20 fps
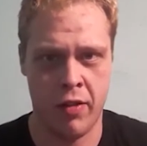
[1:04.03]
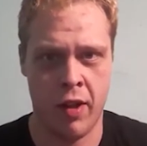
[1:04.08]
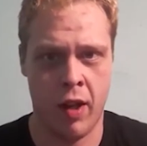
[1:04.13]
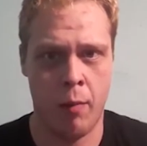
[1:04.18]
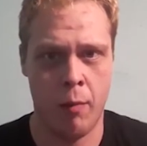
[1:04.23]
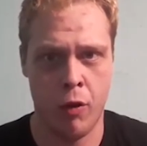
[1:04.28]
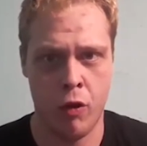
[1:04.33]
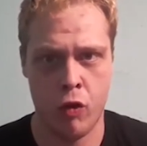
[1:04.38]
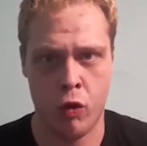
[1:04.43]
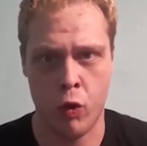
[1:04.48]
tell
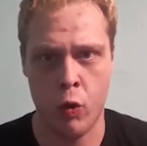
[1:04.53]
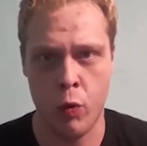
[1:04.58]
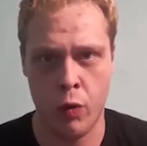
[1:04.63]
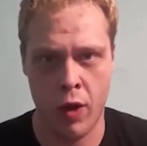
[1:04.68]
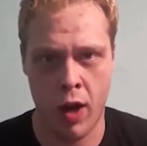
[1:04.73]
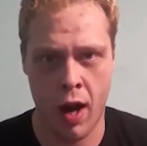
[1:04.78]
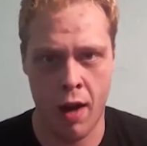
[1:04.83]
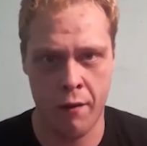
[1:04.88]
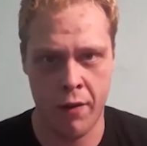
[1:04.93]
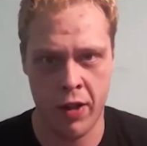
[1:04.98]
them the truth,
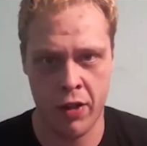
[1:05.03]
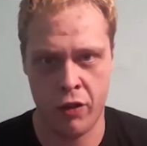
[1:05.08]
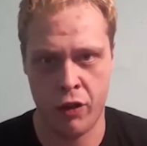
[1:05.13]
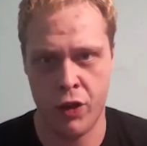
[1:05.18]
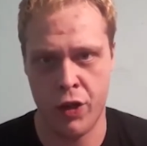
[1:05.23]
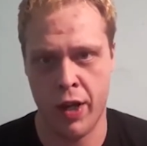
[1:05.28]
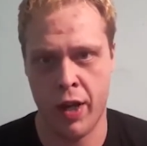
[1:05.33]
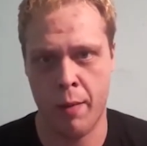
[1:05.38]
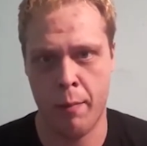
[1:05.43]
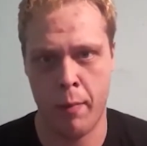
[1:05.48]

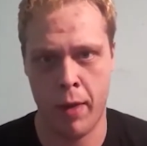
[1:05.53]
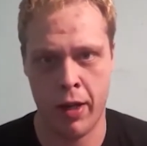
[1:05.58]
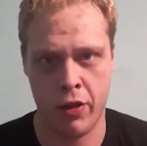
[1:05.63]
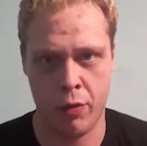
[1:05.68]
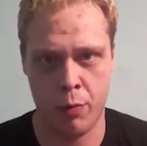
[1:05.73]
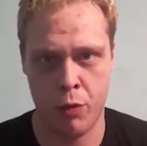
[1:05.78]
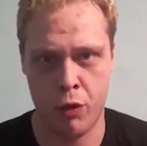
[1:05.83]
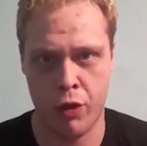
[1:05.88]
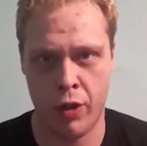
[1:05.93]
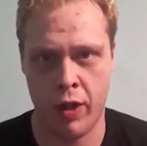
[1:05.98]
obviously. You got to make
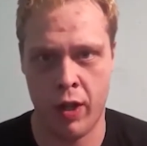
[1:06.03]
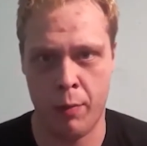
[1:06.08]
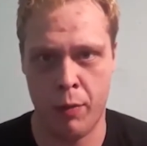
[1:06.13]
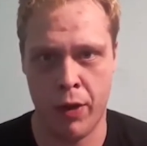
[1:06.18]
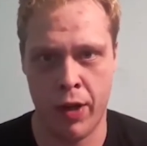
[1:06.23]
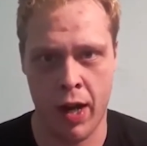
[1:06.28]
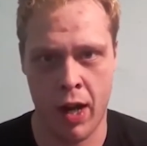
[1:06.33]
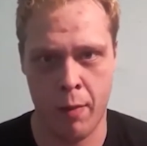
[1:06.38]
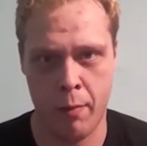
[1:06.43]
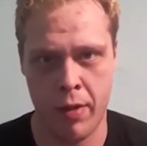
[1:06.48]
some shit up.
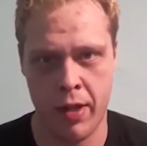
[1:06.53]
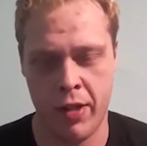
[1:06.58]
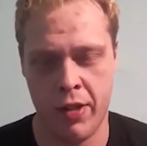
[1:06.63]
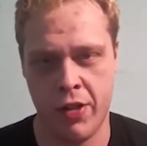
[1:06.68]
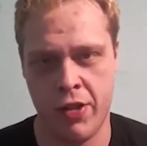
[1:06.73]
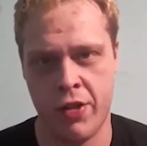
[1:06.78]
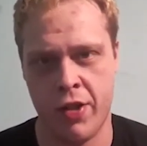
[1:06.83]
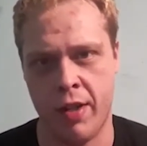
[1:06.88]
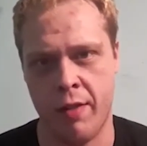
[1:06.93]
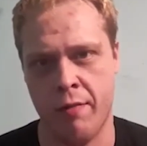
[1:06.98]
You got to be
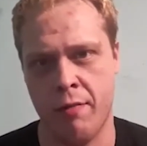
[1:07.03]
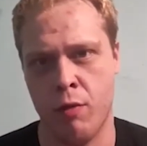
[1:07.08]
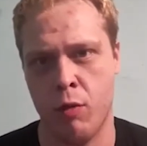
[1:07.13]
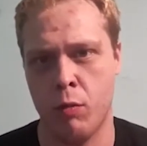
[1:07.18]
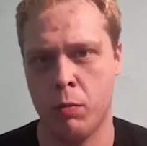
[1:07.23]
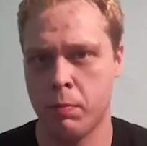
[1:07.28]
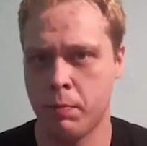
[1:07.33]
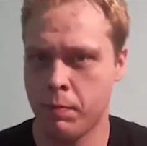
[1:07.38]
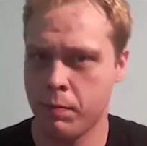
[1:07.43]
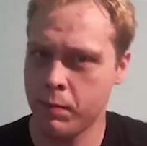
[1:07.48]

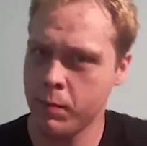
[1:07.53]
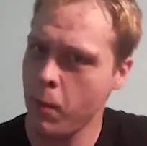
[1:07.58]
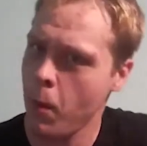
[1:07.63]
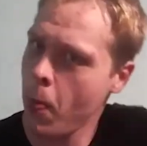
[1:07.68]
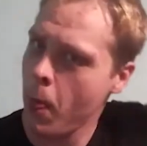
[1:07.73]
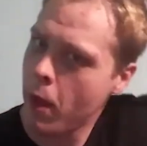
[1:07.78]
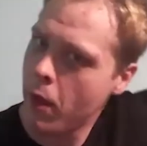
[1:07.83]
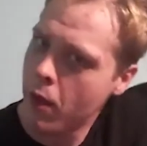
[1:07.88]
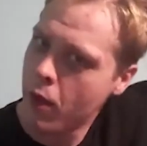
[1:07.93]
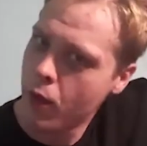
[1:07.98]
deceitful.
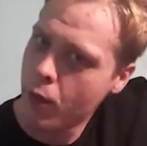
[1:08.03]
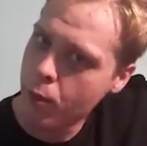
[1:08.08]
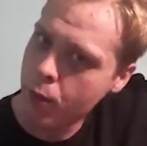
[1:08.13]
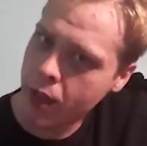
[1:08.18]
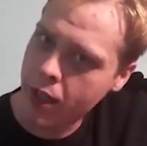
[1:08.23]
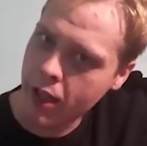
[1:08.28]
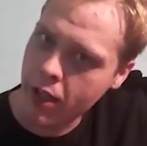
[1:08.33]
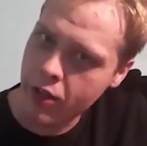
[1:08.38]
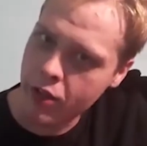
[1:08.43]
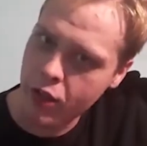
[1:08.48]

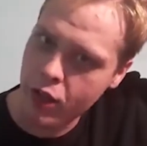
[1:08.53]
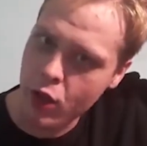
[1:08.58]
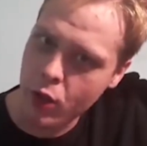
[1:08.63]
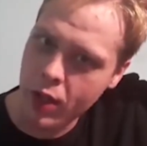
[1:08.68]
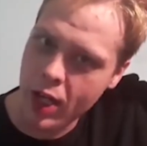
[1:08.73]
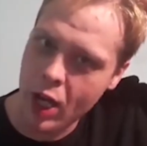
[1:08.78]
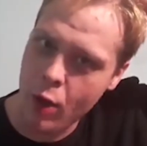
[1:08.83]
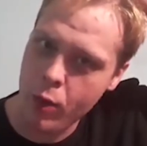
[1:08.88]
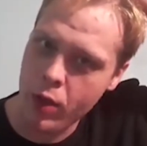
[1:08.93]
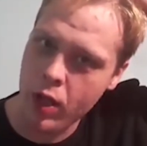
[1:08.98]
Because,
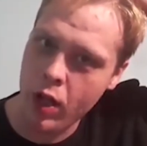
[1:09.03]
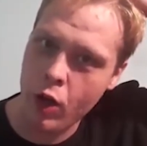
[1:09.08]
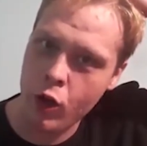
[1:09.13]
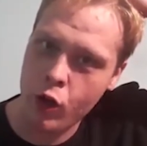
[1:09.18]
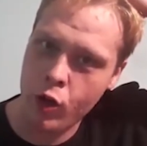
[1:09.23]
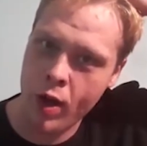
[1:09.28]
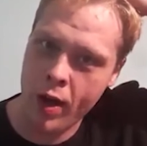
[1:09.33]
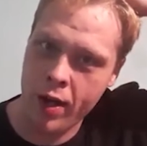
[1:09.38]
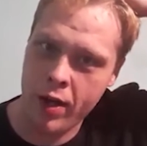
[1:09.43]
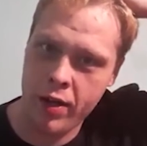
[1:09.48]
yeah, we all
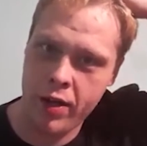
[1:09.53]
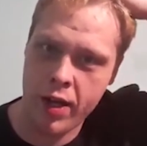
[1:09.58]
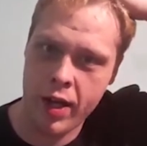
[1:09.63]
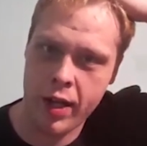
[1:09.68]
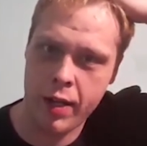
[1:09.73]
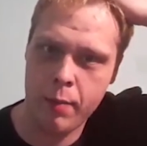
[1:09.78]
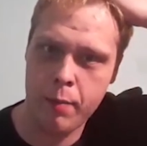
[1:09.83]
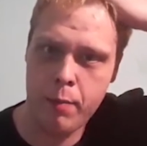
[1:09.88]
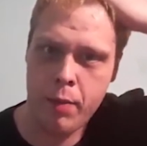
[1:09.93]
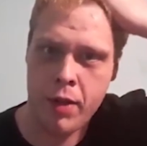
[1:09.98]
trying to
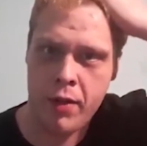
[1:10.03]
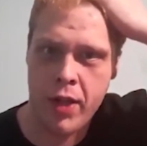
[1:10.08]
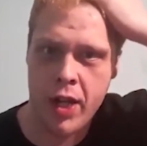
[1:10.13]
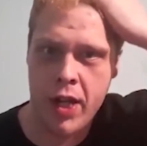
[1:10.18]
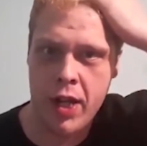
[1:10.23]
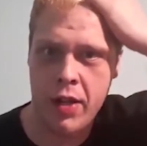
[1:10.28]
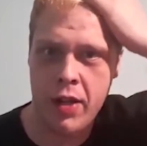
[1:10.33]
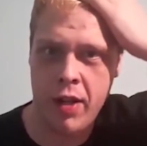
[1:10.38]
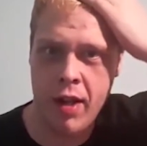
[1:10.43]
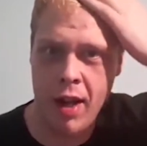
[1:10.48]
date, but at the
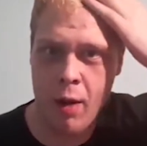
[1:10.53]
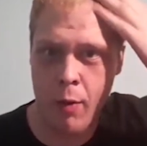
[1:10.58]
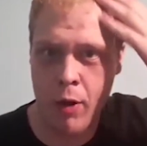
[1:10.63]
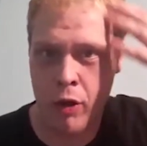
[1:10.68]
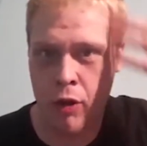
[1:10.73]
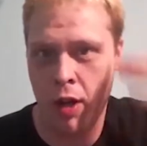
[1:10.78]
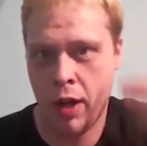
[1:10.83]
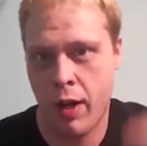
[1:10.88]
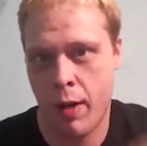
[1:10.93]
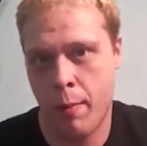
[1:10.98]
end of the day, we
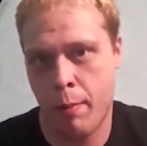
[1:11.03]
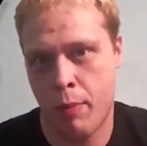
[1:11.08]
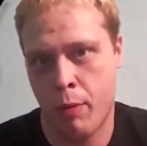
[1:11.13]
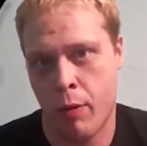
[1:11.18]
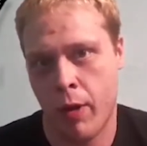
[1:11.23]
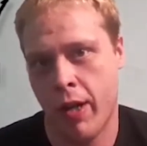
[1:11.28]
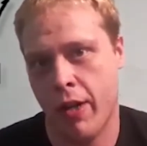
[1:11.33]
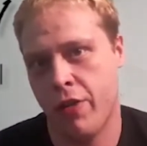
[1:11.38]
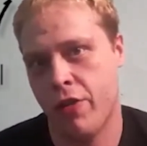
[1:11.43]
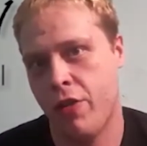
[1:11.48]
trying to
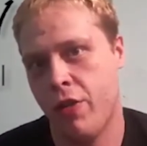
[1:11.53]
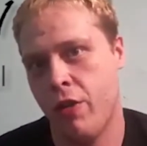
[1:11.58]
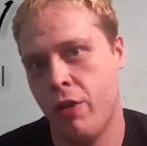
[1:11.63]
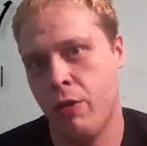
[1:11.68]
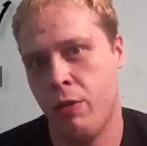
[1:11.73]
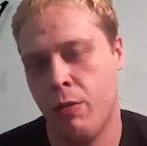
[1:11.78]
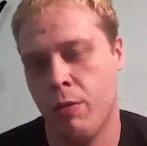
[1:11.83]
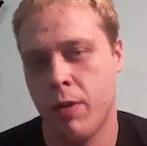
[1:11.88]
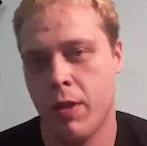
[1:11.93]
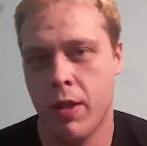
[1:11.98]
impress,
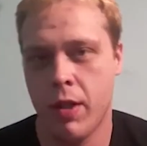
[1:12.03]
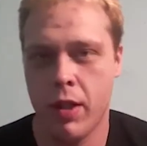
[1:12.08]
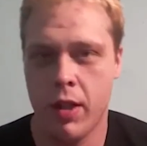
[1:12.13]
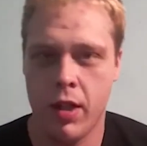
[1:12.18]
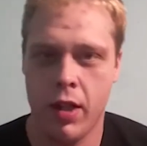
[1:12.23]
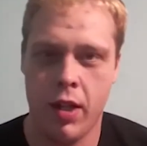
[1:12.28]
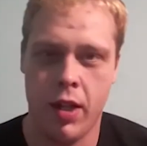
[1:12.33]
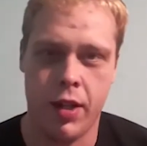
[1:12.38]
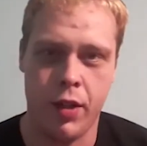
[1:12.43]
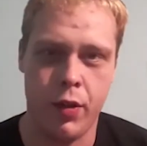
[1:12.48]
too.
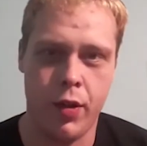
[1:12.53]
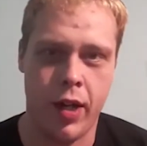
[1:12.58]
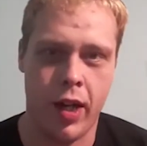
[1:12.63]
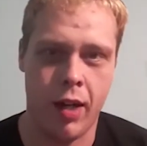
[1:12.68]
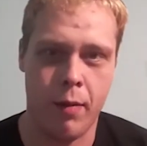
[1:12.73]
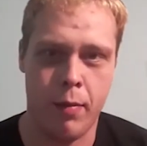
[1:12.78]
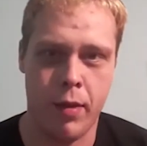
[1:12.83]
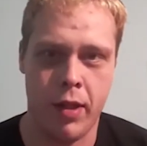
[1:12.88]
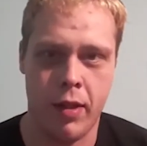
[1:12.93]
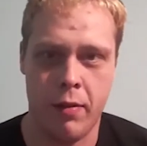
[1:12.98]
And you
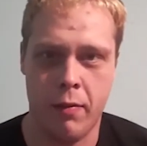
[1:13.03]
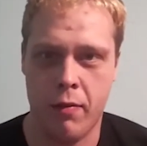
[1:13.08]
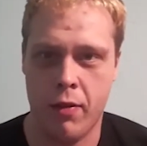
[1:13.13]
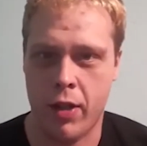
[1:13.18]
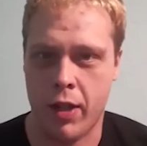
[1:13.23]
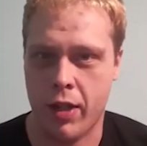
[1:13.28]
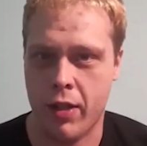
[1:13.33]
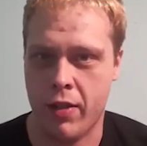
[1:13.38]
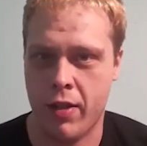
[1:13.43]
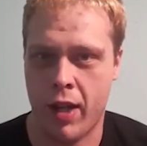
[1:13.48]
can't be
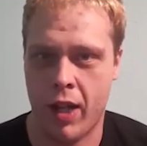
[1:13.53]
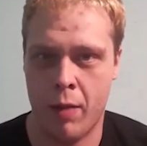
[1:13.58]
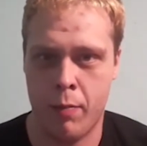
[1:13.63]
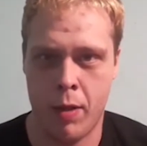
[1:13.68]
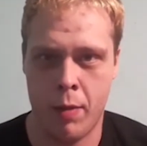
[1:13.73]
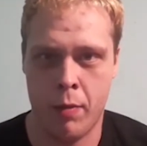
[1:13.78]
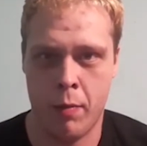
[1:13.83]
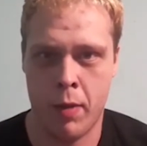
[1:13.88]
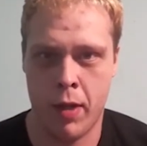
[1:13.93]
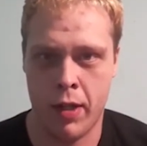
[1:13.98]
fucking telling
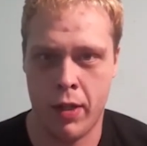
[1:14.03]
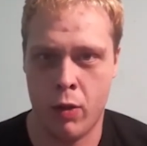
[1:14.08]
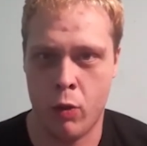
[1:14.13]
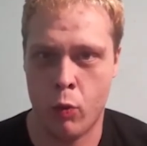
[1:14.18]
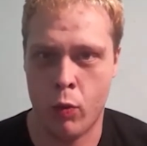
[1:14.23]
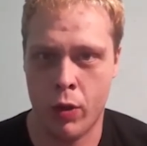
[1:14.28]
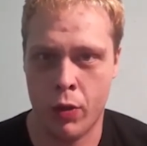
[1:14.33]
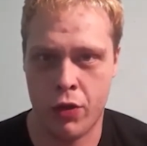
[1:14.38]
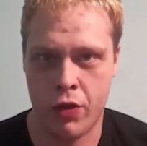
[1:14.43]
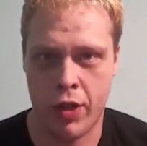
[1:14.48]
people about your
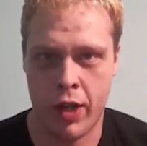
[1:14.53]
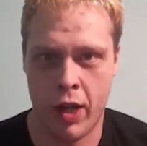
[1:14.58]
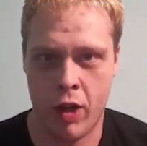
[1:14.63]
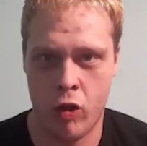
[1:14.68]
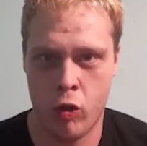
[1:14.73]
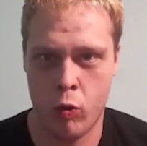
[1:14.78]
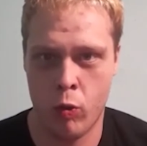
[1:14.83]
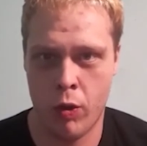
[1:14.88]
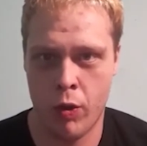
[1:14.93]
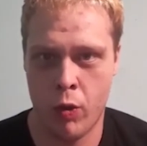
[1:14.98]
real
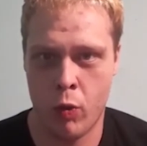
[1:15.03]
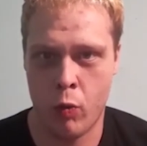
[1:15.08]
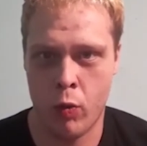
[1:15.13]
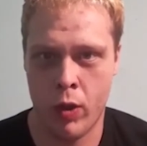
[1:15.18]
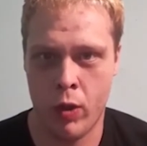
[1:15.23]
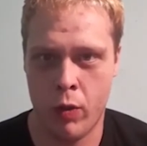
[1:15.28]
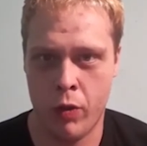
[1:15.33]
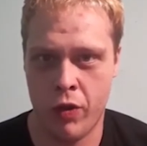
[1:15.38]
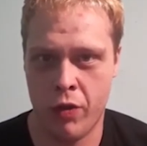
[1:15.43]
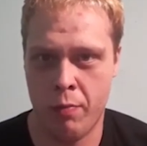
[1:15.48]
schedule and the
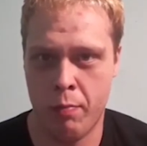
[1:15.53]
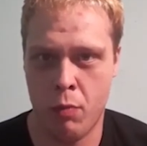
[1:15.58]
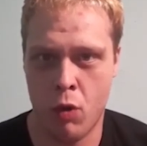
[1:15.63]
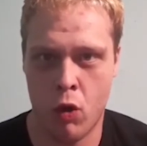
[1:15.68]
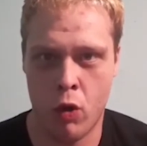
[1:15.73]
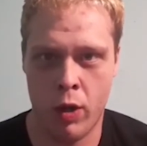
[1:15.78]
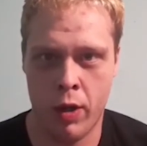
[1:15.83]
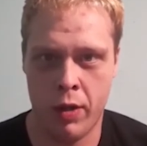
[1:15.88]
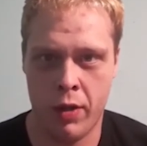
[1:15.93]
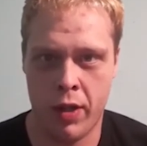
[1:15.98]
real just
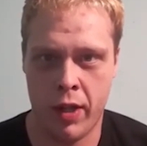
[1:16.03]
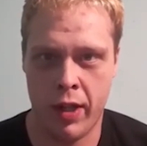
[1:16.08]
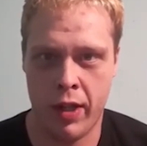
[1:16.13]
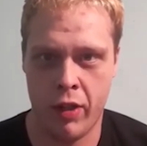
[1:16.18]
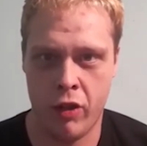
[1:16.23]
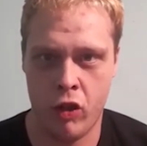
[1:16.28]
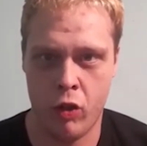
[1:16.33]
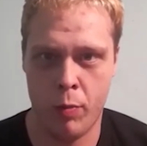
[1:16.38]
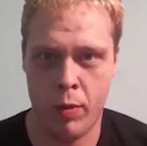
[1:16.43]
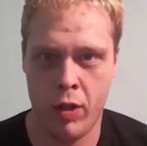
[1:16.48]
boring
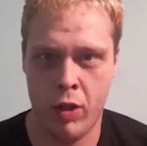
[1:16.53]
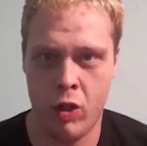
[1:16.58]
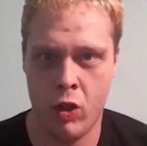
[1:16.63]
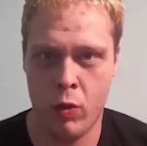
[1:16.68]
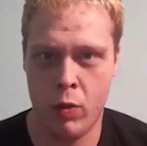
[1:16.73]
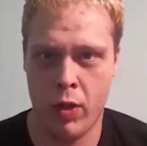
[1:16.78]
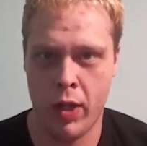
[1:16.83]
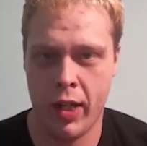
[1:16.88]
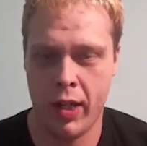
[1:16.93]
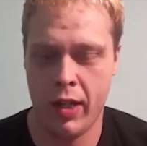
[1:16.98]
things you be
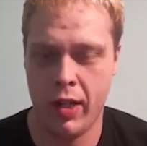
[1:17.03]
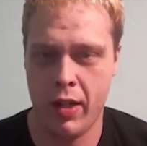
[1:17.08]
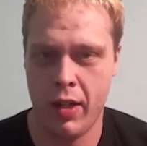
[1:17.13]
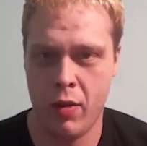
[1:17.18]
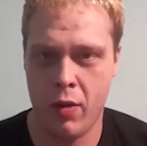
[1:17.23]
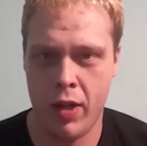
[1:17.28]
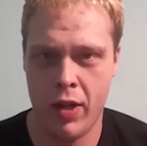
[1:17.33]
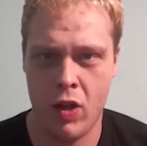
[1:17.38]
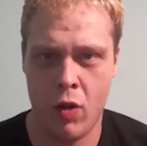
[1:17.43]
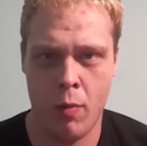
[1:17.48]
doing.
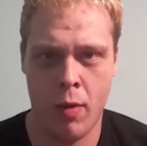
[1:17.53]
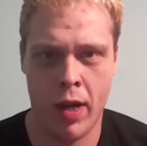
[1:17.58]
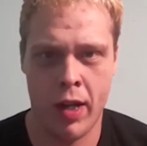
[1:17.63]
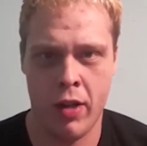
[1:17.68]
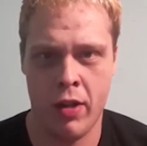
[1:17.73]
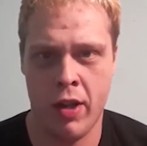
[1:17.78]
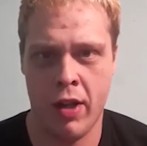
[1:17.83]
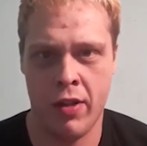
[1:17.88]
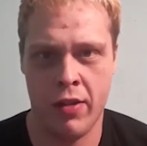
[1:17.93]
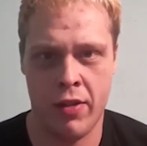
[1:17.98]
Ain't nobody
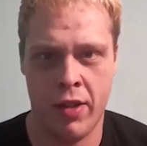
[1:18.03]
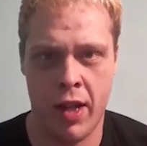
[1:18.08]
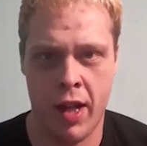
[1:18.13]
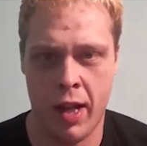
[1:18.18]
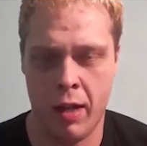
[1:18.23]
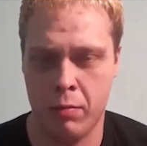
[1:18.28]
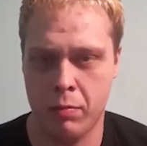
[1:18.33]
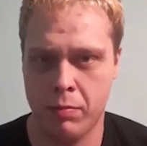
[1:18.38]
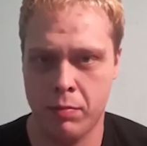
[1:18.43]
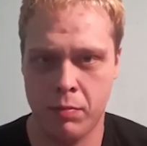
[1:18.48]
does
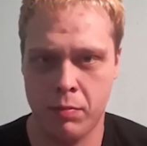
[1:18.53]
that.